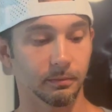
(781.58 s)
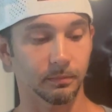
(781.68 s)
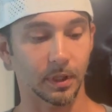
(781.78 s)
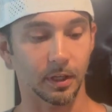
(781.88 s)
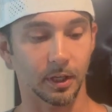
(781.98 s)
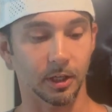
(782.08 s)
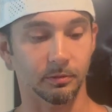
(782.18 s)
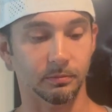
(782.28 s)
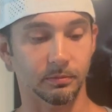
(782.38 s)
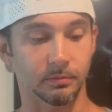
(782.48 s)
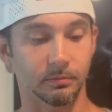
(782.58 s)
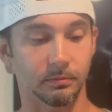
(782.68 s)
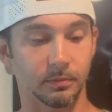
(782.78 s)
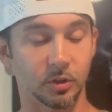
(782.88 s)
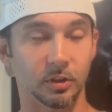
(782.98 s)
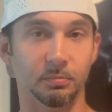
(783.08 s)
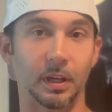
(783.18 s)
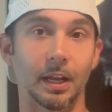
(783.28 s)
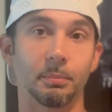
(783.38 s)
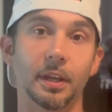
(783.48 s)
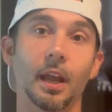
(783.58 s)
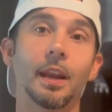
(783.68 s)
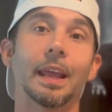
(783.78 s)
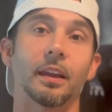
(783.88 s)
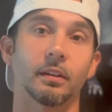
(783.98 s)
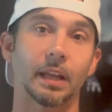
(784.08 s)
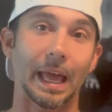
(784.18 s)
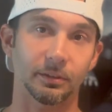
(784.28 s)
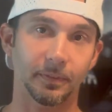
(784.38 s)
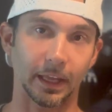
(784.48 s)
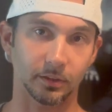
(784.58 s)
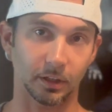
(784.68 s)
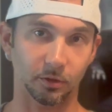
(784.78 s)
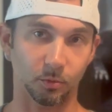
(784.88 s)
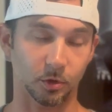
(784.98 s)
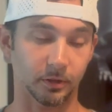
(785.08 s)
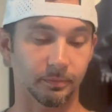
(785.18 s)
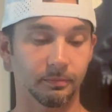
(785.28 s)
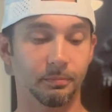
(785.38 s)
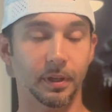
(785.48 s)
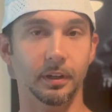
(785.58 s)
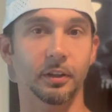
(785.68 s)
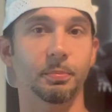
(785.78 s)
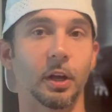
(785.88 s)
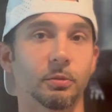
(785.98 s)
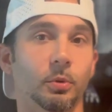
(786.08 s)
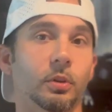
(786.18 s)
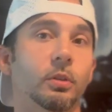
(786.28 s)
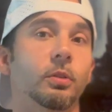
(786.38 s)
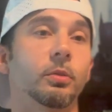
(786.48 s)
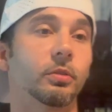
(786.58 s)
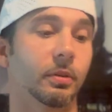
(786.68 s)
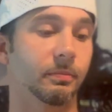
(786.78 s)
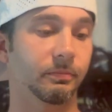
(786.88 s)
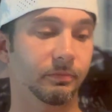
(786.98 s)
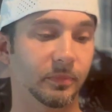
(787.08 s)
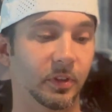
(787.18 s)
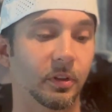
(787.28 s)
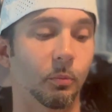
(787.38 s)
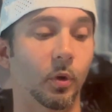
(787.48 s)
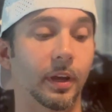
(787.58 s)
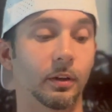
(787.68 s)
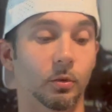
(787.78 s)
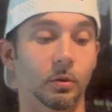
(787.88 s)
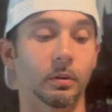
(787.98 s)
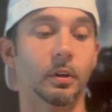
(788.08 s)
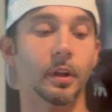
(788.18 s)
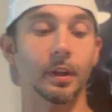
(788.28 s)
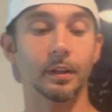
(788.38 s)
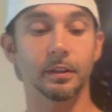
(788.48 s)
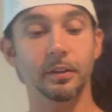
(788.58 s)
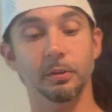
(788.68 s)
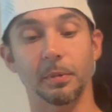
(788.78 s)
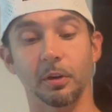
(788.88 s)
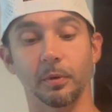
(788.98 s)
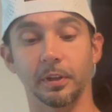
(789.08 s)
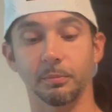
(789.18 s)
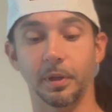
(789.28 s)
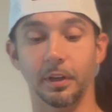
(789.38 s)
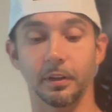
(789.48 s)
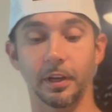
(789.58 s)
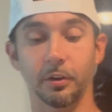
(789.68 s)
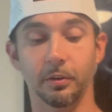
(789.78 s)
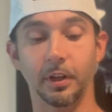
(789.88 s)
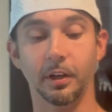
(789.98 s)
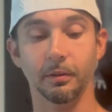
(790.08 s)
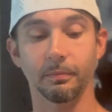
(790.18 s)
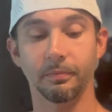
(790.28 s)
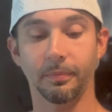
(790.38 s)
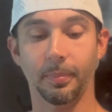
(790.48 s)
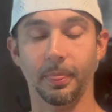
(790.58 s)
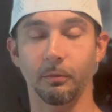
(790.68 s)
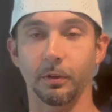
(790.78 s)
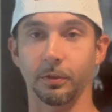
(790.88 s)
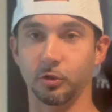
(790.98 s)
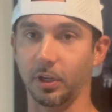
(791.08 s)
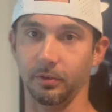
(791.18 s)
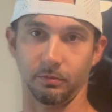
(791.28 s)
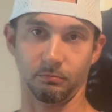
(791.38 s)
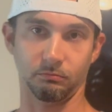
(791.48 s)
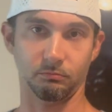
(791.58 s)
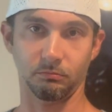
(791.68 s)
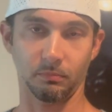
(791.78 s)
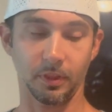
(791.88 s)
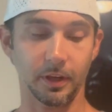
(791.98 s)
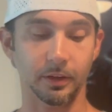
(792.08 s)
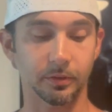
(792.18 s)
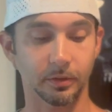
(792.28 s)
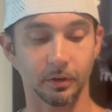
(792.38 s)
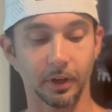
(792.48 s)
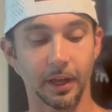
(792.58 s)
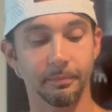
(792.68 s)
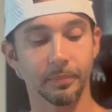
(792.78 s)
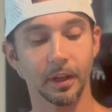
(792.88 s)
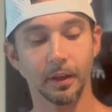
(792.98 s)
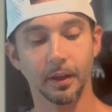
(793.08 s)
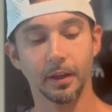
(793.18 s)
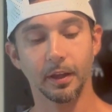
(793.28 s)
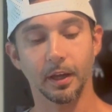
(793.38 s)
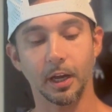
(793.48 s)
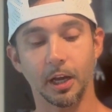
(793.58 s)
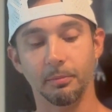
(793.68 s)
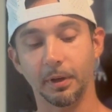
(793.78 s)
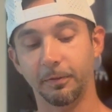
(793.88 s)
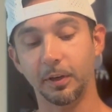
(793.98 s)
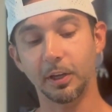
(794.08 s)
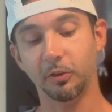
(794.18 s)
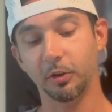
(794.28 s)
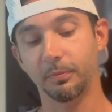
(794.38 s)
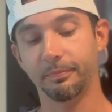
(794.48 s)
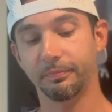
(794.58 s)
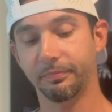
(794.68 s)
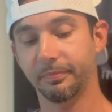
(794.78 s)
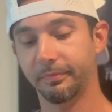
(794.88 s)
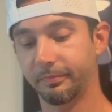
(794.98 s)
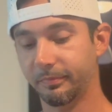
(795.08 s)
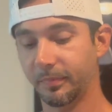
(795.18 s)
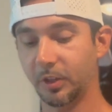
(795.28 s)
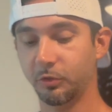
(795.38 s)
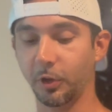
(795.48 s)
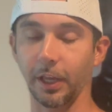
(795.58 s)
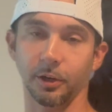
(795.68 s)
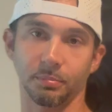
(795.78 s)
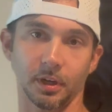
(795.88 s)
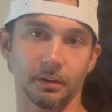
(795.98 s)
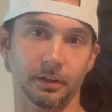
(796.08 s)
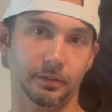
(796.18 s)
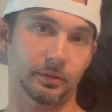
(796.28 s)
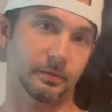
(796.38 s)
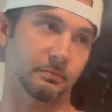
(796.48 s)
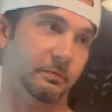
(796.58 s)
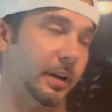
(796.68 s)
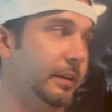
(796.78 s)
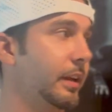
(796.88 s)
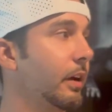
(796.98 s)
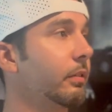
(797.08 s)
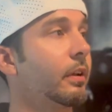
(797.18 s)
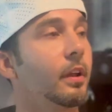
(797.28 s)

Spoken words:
you just may not be gaining as fast as you were. But it is possible to lose some weight or decent amount of weight depending on how you're eating with just this, okay? But if you need to, track your progress, write down